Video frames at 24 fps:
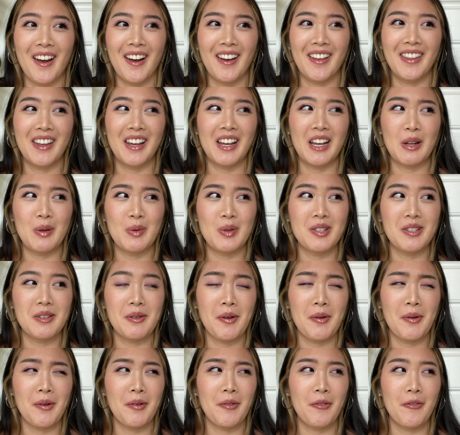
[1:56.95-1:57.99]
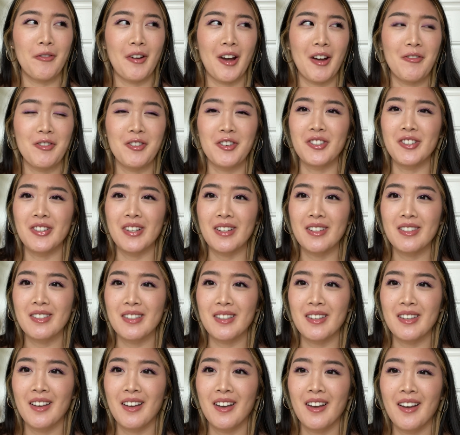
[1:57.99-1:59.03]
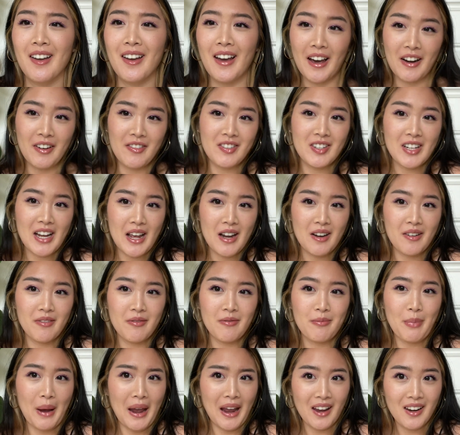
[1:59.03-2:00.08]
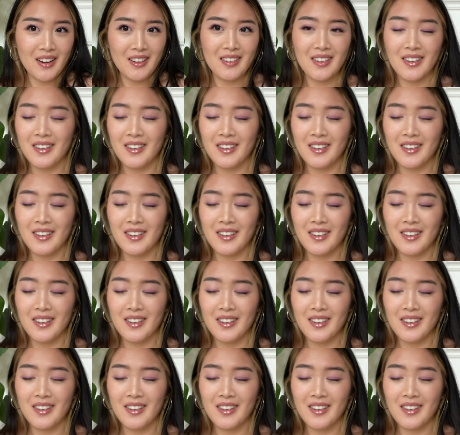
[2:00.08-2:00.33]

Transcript: I think it was a 5 or 6 out of 10 pain.